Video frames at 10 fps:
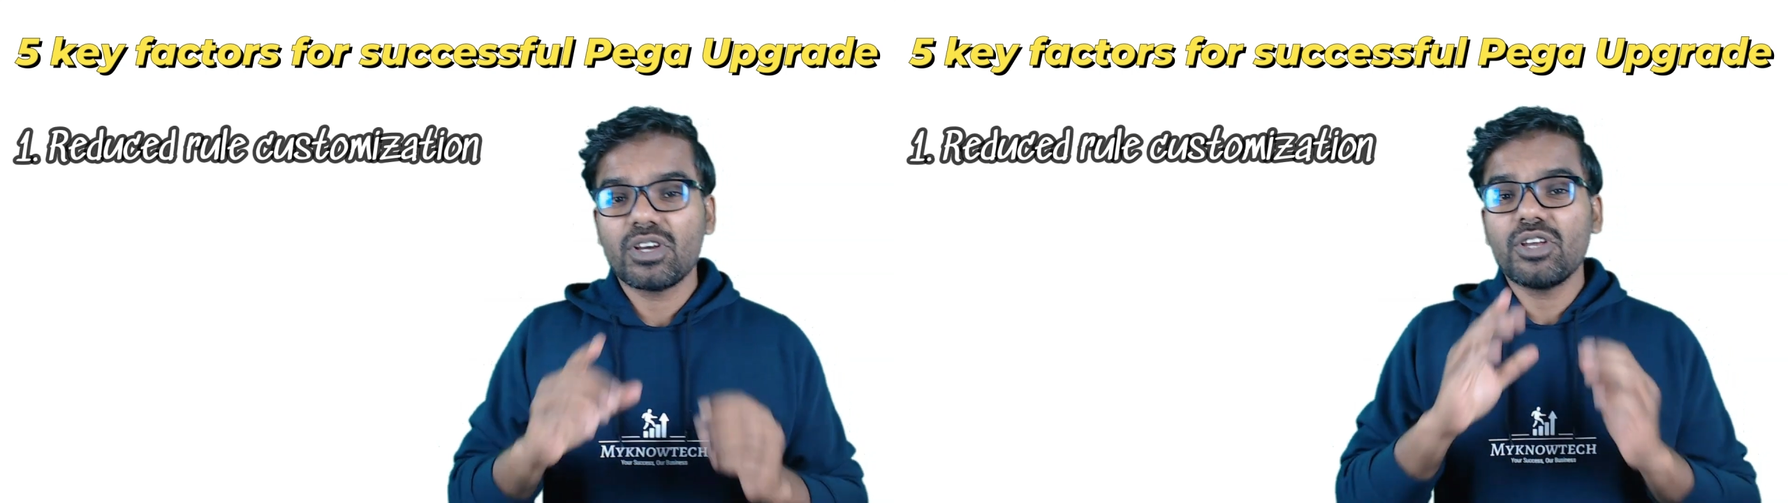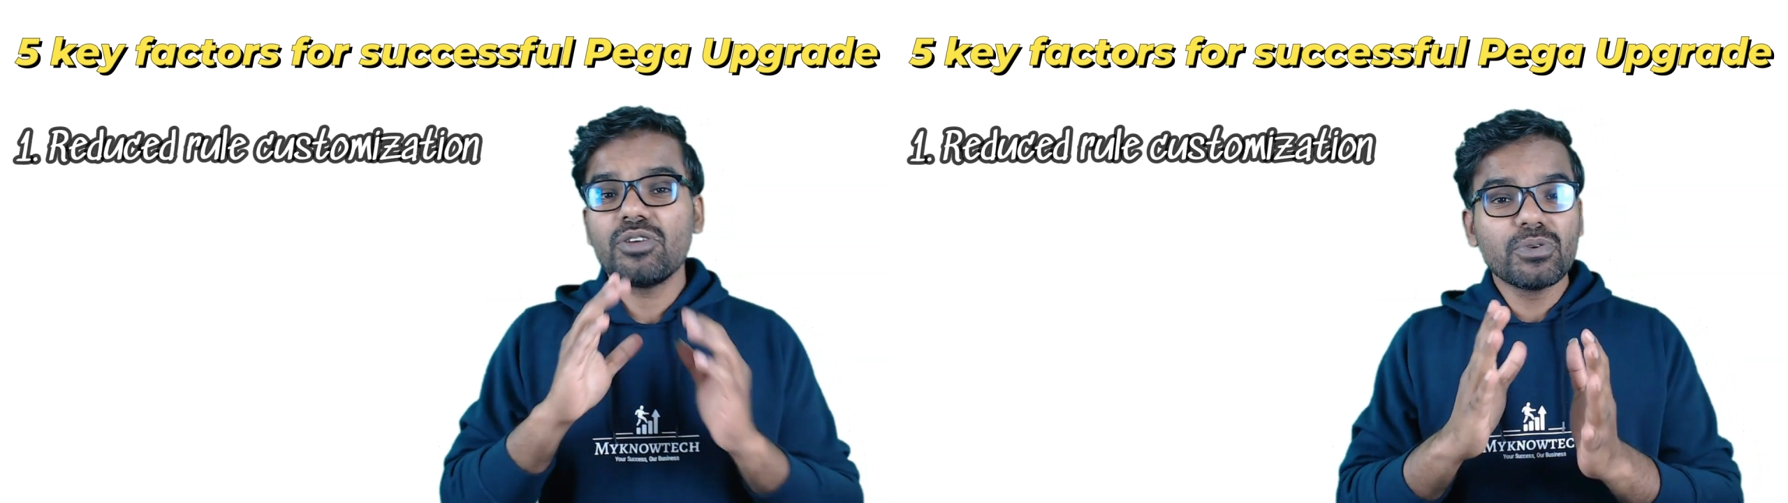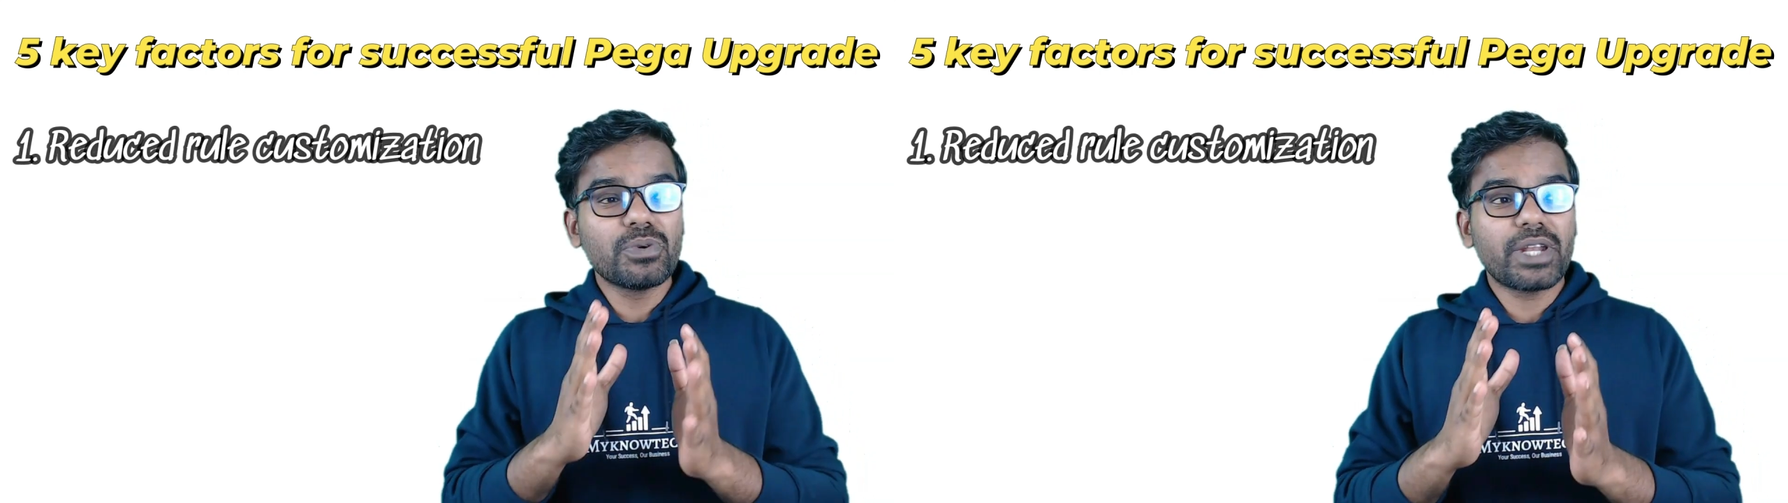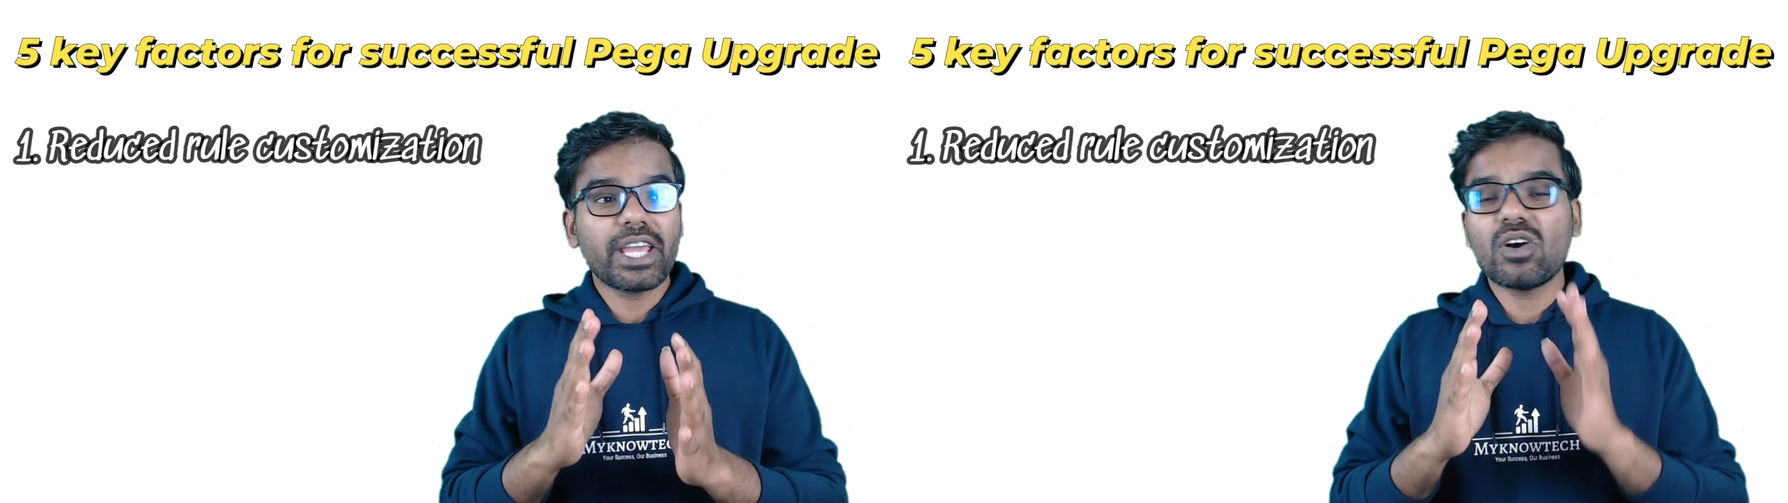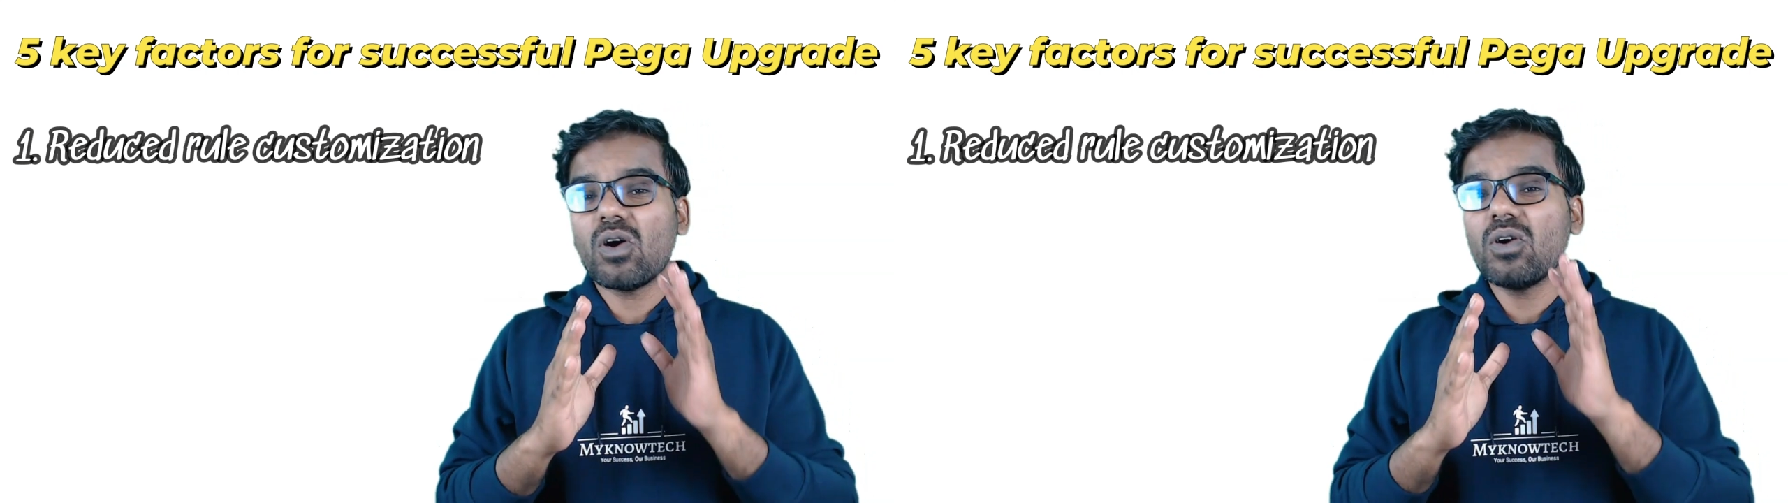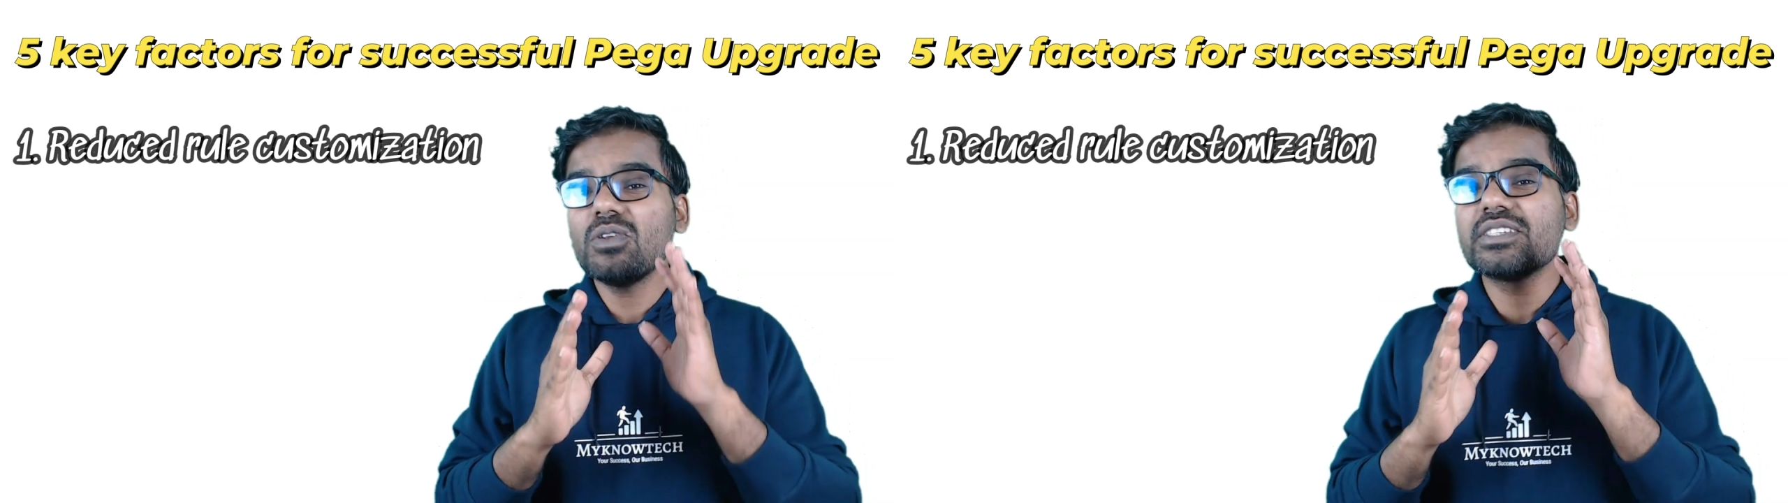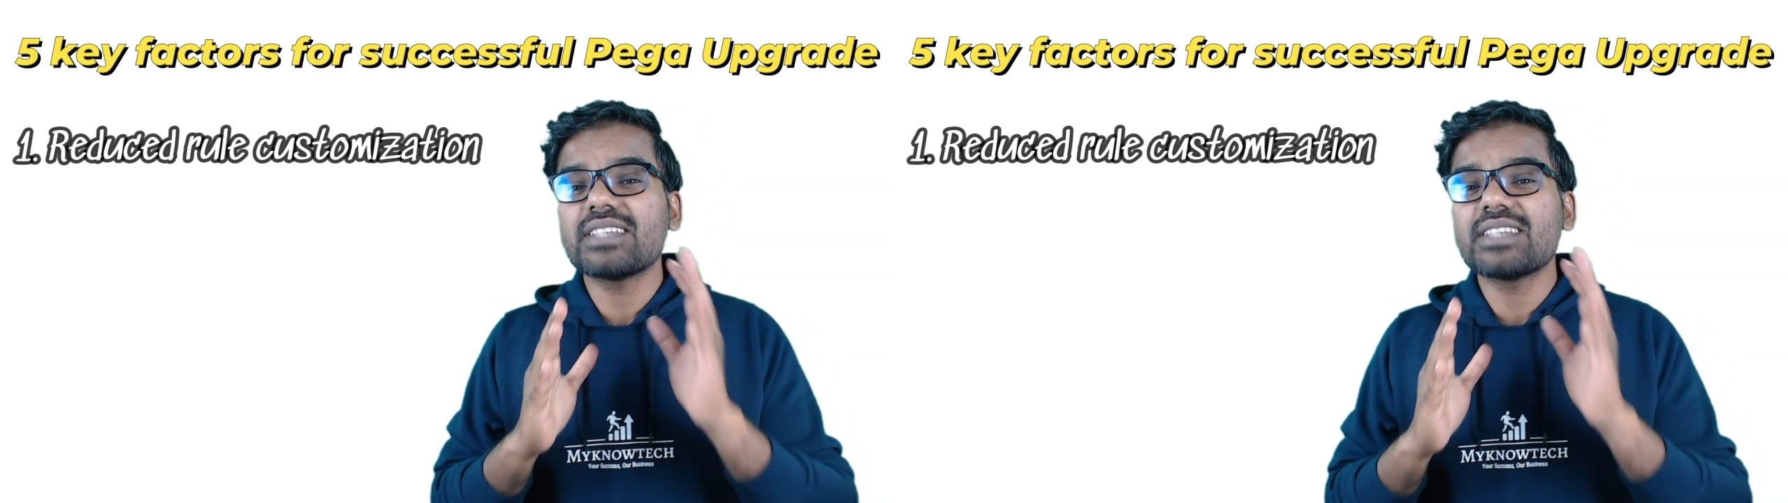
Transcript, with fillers: If you take all these